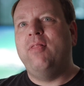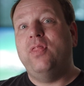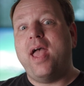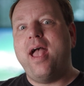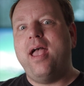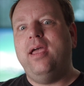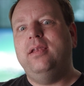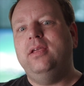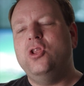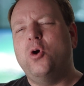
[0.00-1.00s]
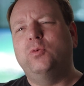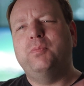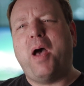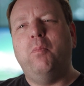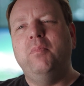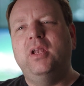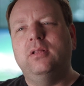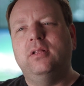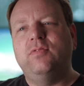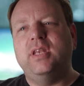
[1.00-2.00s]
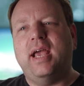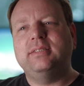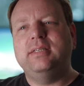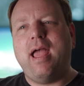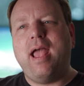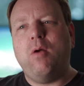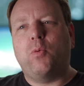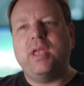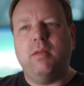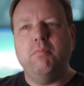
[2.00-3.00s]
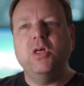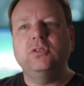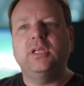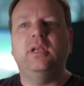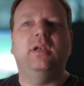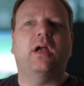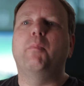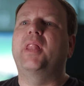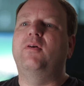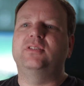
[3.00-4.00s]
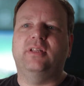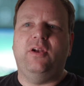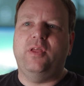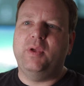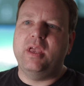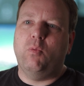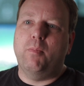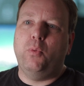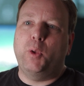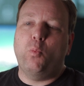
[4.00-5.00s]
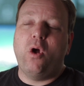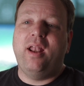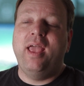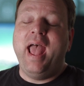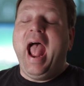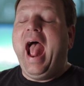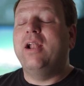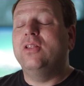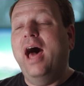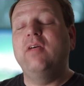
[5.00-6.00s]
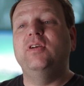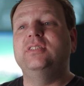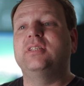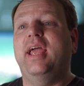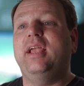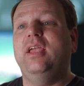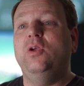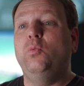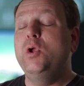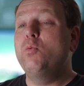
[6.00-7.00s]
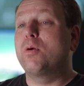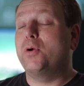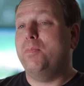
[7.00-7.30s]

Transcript: And then, it was about middle of the next day where we hit 1 million, and a couple hours later that we hit 1.1. And a lot of it is like, we weren't